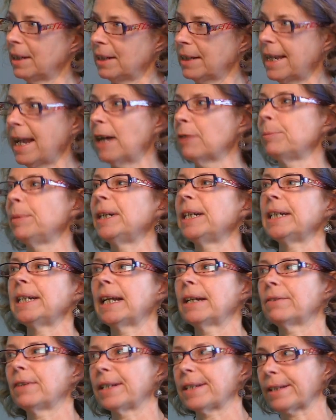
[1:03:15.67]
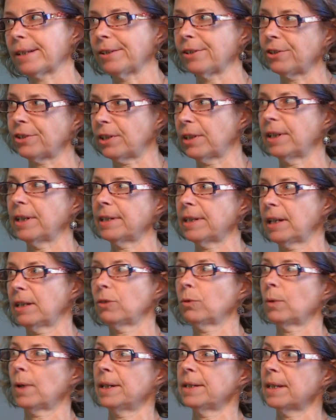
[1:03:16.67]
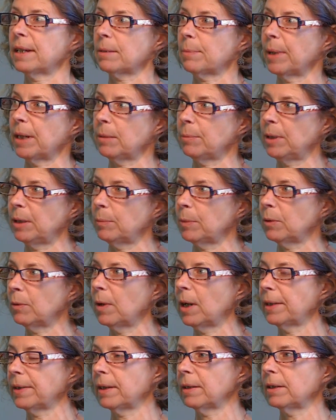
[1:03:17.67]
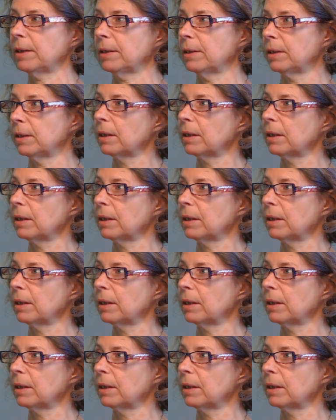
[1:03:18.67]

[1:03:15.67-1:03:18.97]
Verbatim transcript: town meeting day resolution that said twice as many people want the